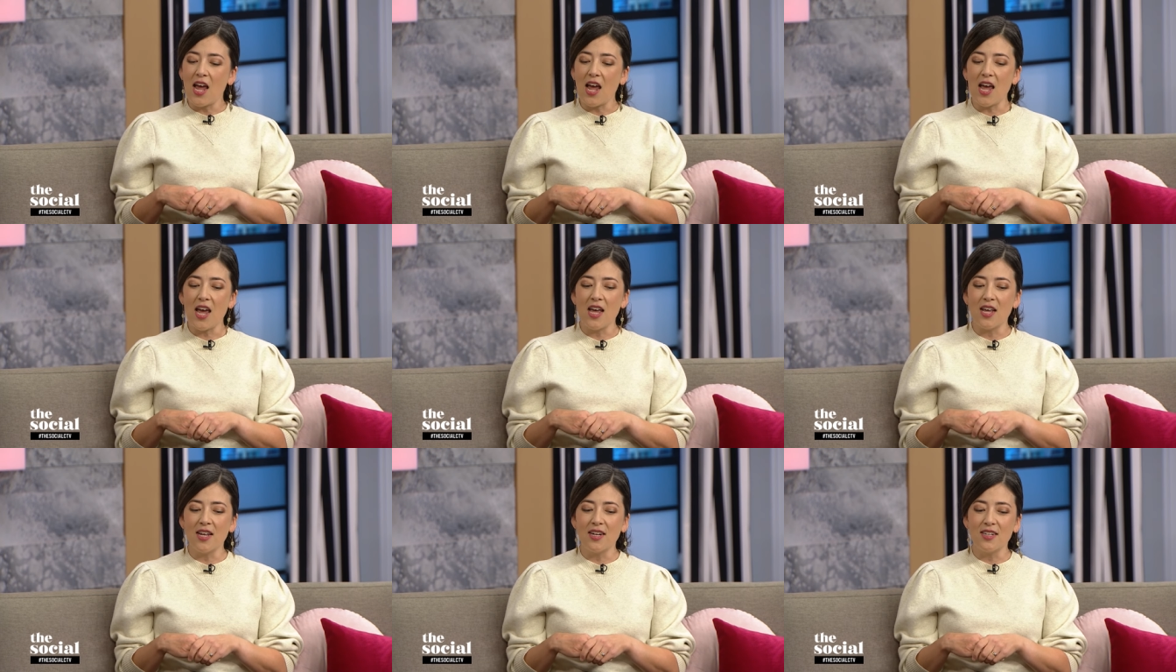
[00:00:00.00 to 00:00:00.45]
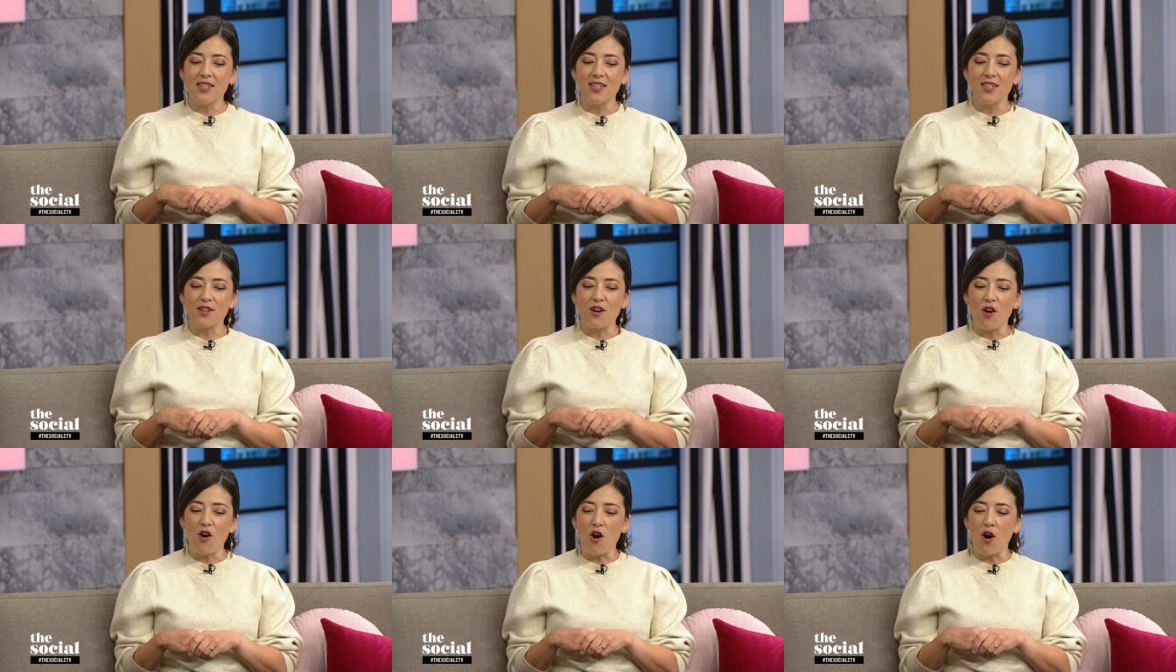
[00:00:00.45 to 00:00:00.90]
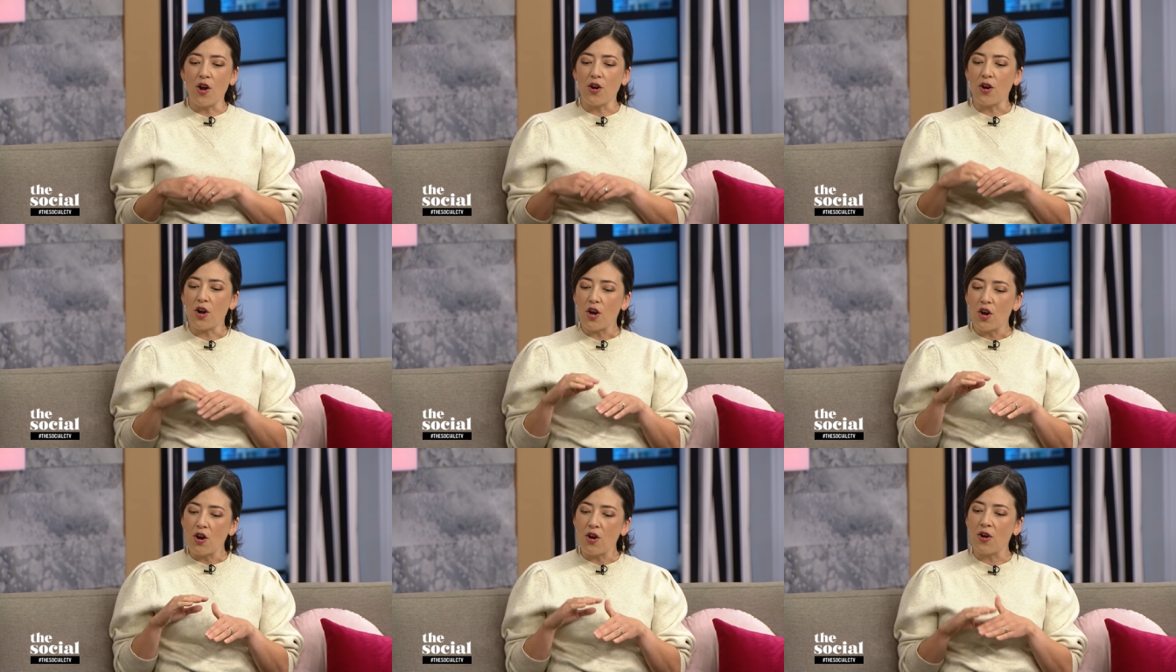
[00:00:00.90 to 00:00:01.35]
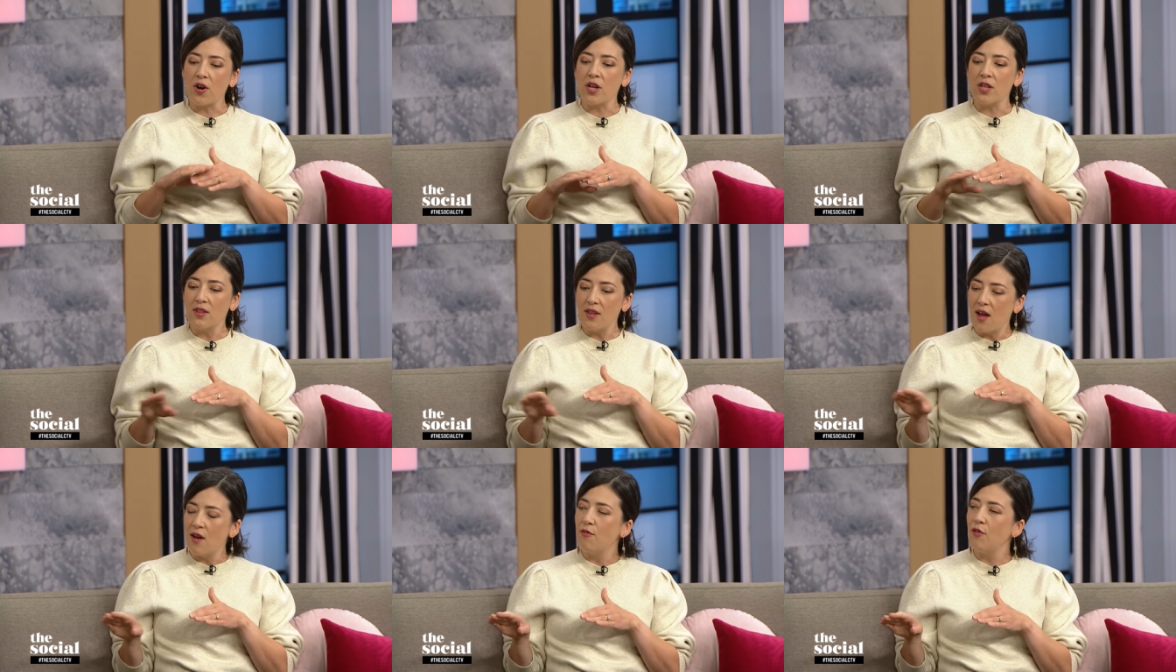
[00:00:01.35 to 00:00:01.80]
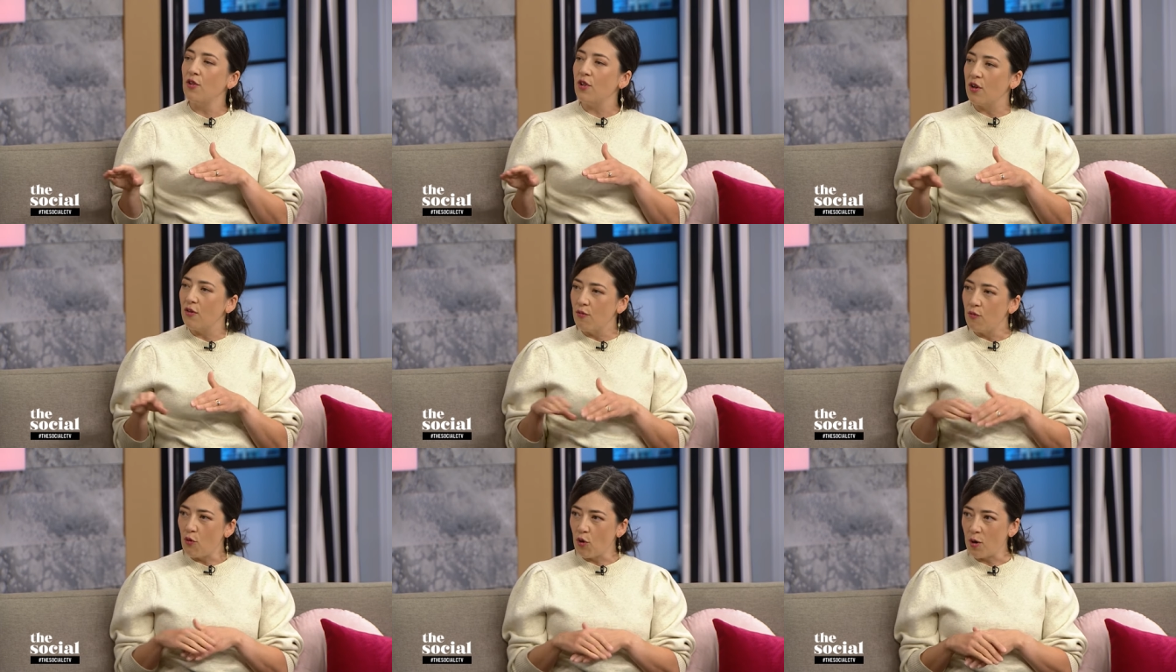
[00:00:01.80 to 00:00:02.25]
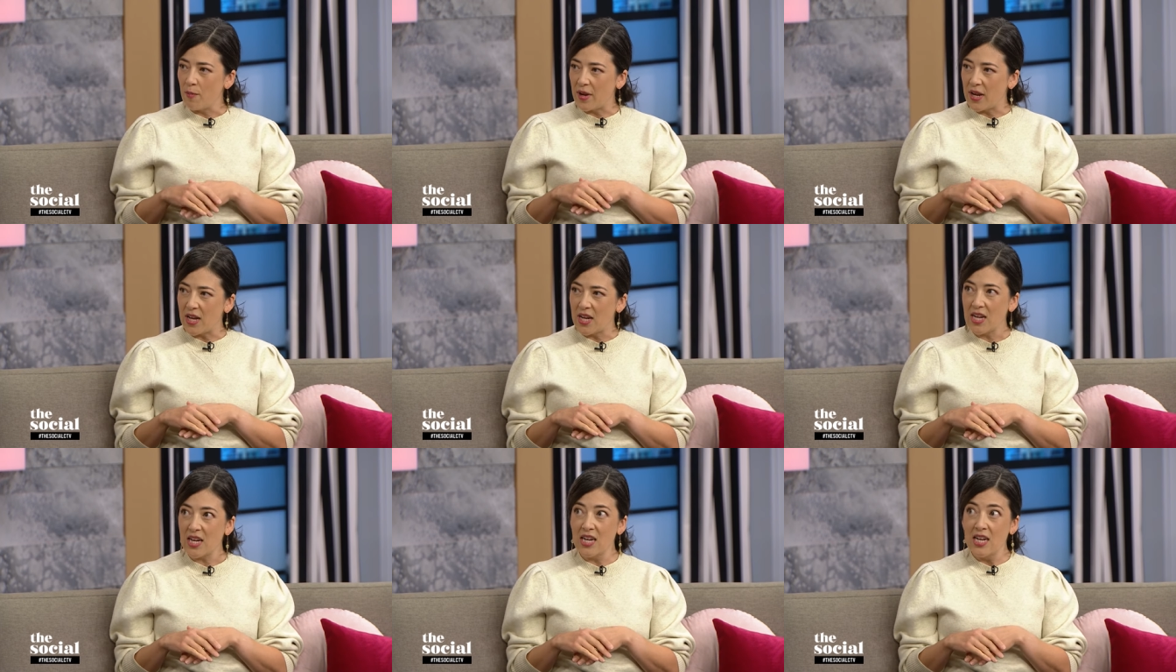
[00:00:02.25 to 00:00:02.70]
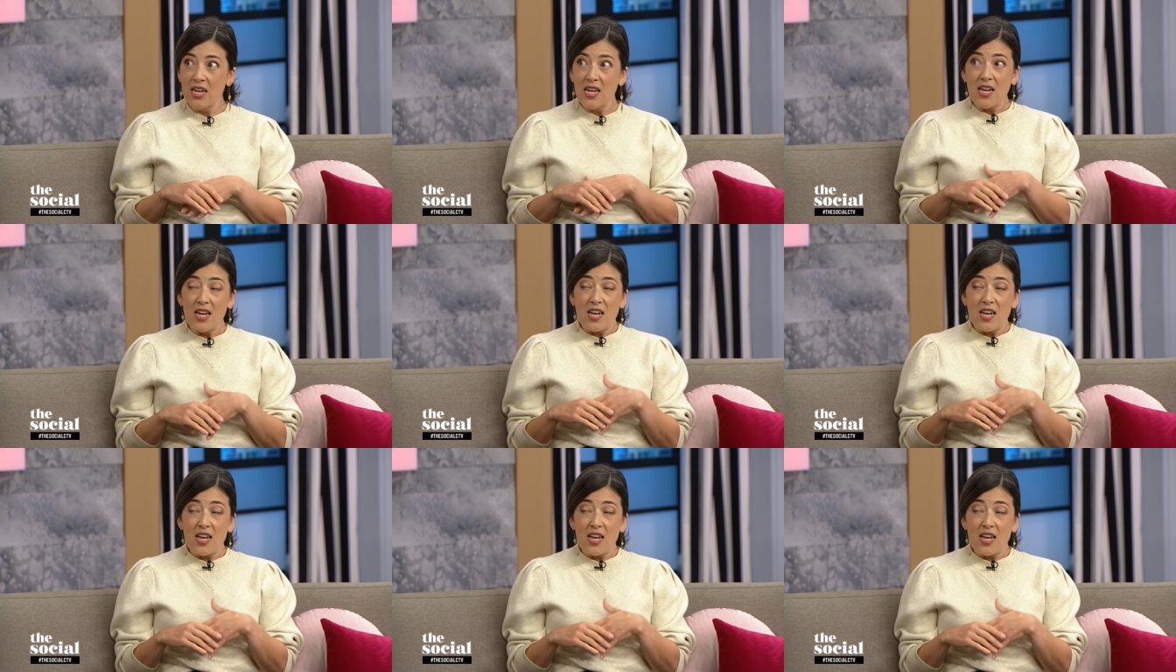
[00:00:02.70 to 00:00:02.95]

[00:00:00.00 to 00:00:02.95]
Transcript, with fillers: and on our current level of warming,